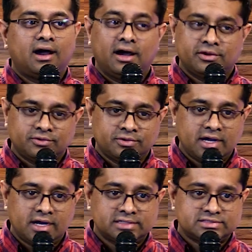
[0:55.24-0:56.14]
our own
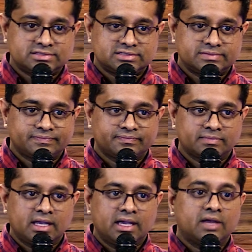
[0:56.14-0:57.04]
hearts
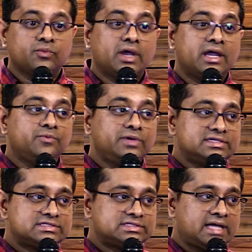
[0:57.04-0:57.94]
and where
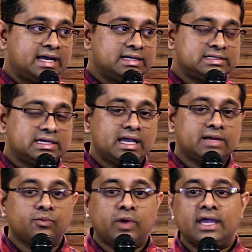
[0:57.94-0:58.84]
we stand
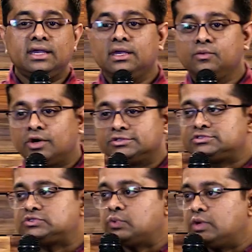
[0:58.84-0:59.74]
and where he
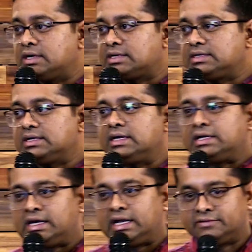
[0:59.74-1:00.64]
wants to work in
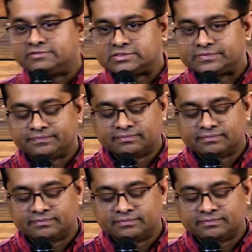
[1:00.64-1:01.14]
our lives.